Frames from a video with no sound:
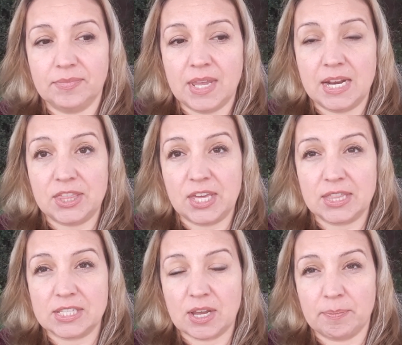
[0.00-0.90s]
anything
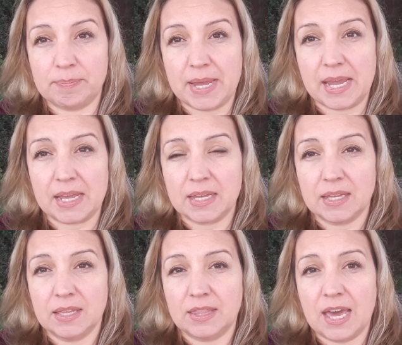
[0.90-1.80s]
that's helped me
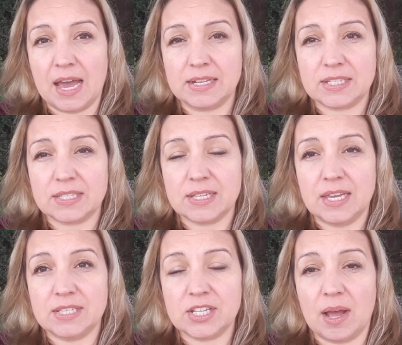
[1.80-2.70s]
that
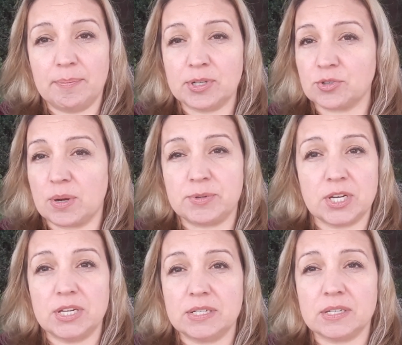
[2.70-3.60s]
it's not
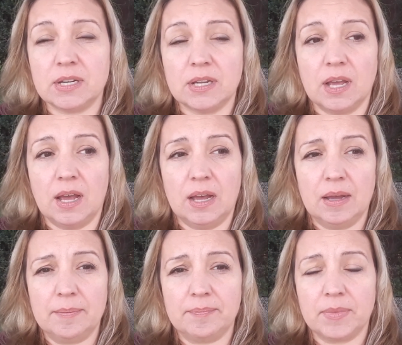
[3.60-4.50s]
prescription. I